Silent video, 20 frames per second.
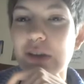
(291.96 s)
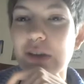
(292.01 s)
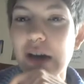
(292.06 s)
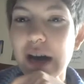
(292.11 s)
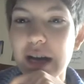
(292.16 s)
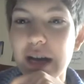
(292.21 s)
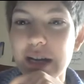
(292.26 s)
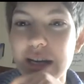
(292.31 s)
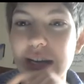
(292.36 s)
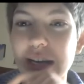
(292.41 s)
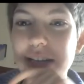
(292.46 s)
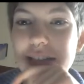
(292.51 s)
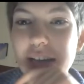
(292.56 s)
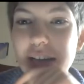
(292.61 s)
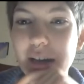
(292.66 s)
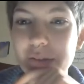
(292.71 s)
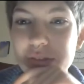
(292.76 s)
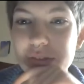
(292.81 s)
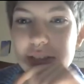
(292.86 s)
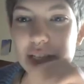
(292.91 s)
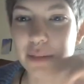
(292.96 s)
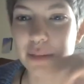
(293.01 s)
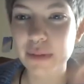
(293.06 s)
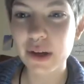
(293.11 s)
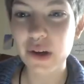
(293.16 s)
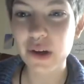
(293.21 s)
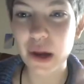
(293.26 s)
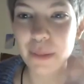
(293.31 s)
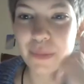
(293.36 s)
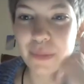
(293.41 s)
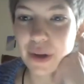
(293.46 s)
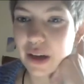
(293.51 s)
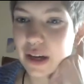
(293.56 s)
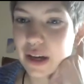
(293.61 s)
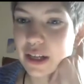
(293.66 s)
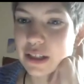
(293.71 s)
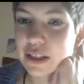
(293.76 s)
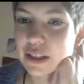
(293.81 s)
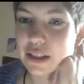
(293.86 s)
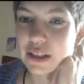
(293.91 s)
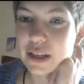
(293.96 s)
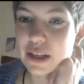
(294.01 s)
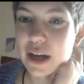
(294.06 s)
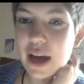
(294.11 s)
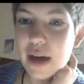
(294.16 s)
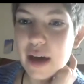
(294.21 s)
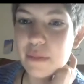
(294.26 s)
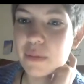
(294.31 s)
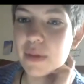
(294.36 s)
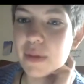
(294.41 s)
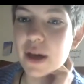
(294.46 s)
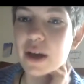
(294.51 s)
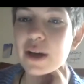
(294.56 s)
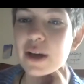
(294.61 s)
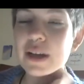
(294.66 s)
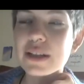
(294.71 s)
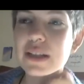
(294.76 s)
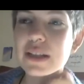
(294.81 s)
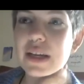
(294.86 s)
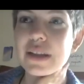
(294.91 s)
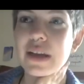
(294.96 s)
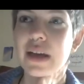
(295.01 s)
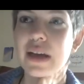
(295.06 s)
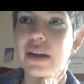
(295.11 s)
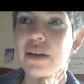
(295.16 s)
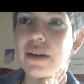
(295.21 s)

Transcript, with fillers: I had a nice time visiting my grandparents and my parents, and then